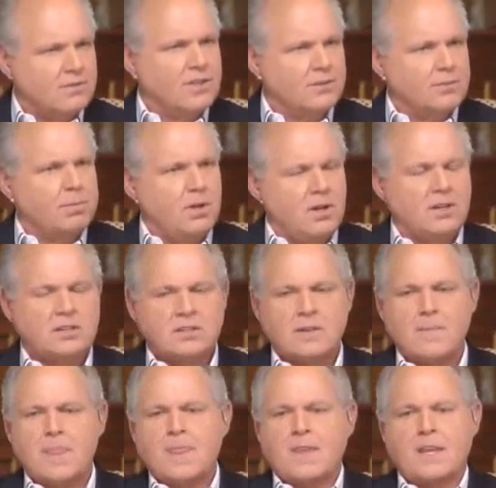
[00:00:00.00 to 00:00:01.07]
of this
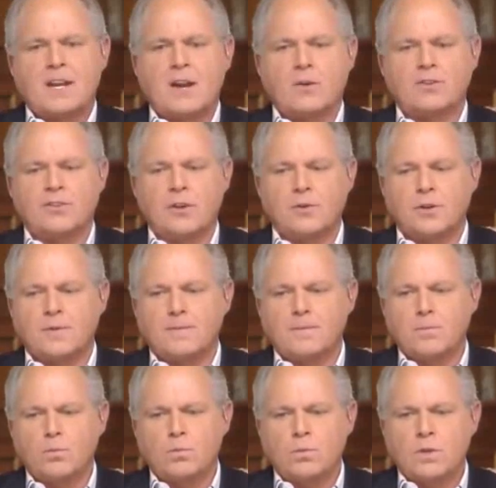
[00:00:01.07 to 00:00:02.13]
place in Arizona,